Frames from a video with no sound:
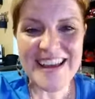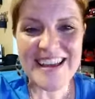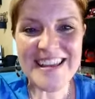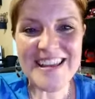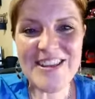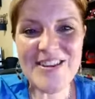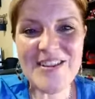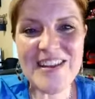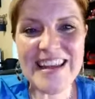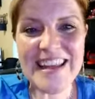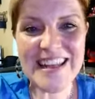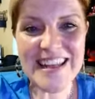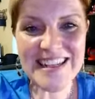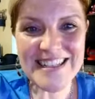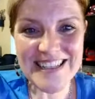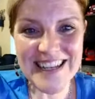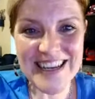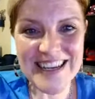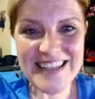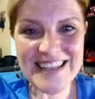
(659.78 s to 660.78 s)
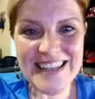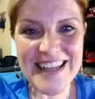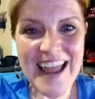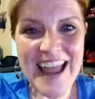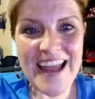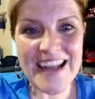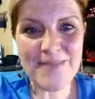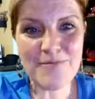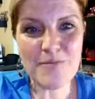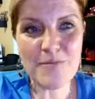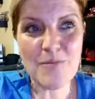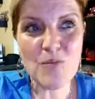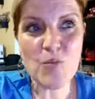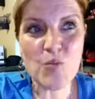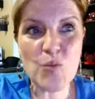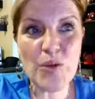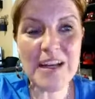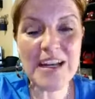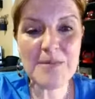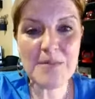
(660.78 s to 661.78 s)
You can get it done and
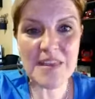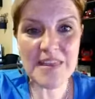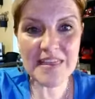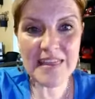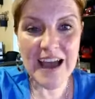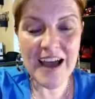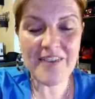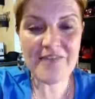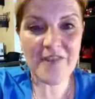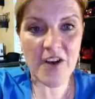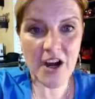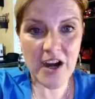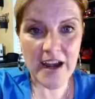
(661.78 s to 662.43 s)
really be that far